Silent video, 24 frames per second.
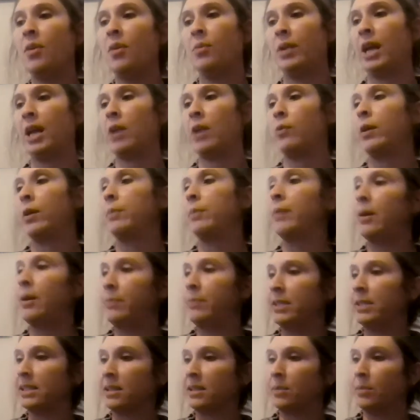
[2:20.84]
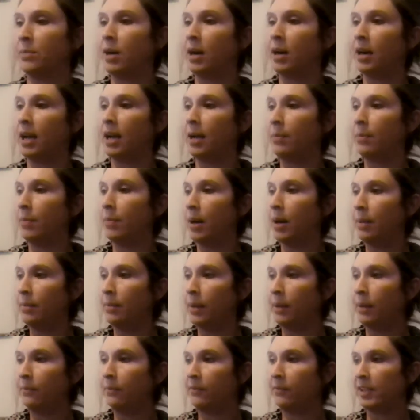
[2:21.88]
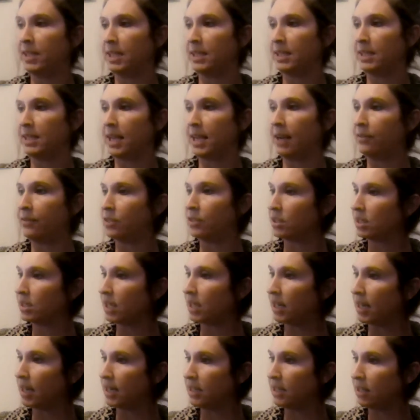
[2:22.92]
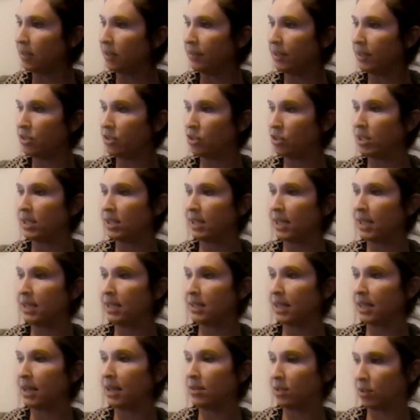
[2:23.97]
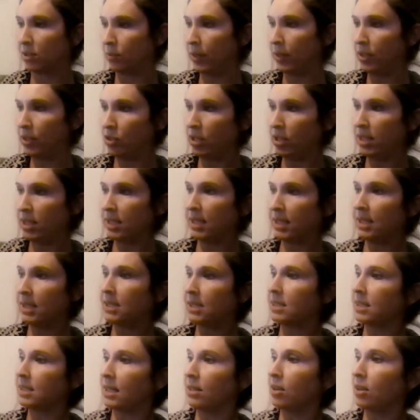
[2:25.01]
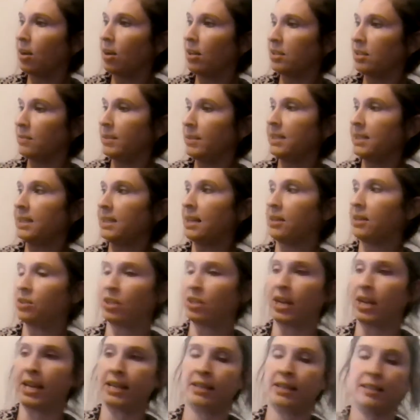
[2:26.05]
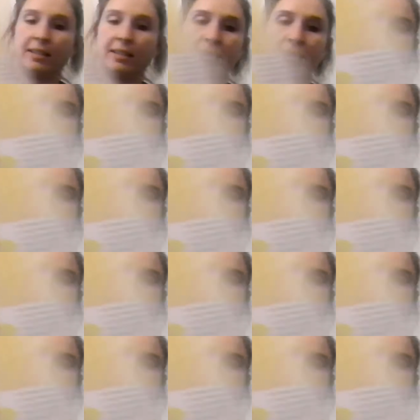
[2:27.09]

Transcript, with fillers: When I wear mommy's Kamara and mom mom visits after Sunday service, she sings out, Sweet Jesus, and calls me sunshine.